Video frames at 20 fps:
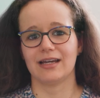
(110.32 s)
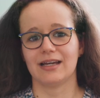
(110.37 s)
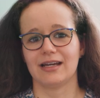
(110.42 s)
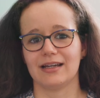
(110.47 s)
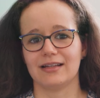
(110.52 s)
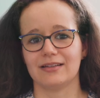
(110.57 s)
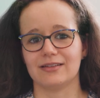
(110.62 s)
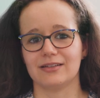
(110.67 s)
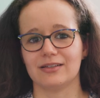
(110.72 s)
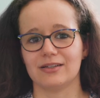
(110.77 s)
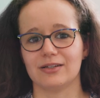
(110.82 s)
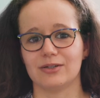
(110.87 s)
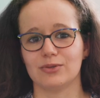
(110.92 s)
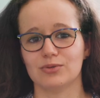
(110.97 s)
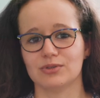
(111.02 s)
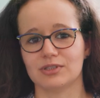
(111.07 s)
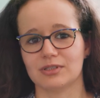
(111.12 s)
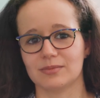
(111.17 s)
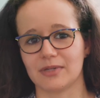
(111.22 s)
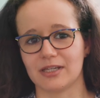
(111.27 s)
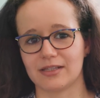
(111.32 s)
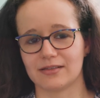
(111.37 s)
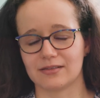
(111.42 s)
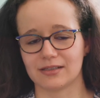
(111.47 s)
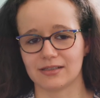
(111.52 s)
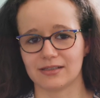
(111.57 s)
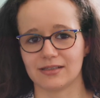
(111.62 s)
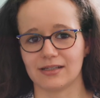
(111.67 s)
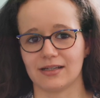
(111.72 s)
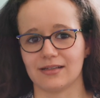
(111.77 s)
and uh,
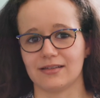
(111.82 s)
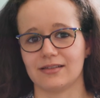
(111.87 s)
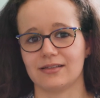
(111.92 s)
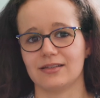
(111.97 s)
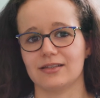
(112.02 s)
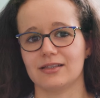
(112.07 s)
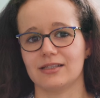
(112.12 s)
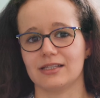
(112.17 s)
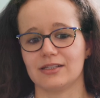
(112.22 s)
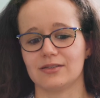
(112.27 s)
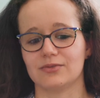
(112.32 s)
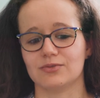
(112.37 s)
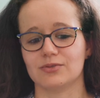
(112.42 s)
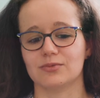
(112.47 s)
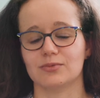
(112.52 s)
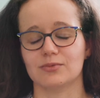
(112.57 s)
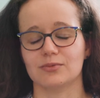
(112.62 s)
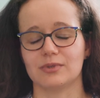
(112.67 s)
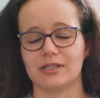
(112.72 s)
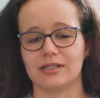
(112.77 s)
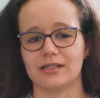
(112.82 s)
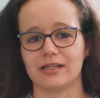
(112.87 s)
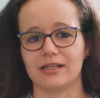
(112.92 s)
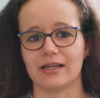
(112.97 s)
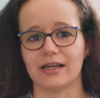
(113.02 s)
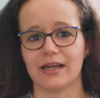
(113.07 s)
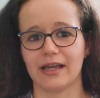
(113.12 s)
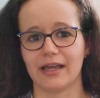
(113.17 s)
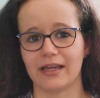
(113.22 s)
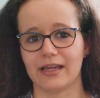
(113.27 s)
ultimately that this will
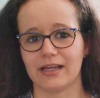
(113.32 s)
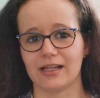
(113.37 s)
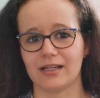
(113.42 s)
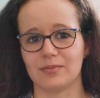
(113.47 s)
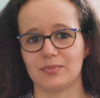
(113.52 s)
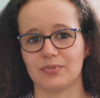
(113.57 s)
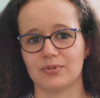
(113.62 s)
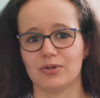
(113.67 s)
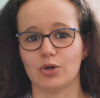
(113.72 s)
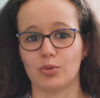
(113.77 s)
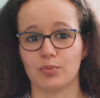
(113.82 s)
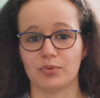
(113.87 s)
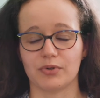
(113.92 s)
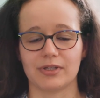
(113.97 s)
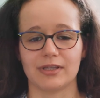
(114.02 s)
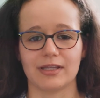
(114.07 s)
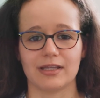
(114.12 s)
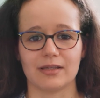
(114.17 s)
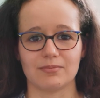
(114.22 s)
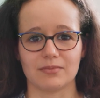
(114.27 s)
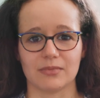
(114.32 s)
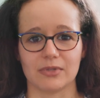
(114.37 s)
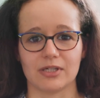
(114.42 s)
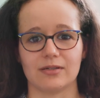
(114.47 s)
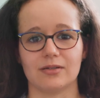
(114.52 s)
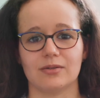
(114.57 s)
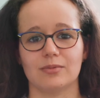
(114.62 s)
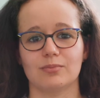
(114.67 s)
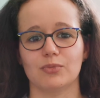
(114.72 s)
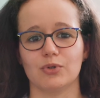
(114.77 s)
uh, help operate them
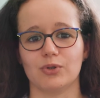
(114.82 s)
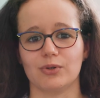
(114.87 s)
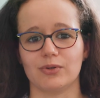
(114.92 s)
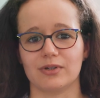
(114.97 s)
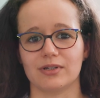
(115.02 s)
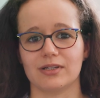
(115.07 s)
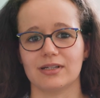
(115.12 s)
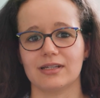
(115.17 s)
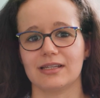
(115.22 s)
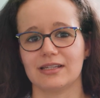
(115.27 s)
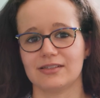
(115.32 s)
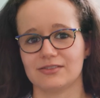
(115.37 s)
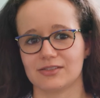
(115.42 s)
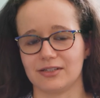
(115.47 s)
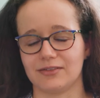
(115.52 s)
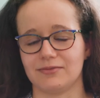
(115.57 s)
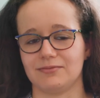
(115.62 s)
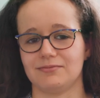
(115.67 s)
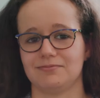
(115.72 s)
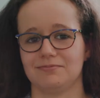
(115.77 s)
uh, more easily.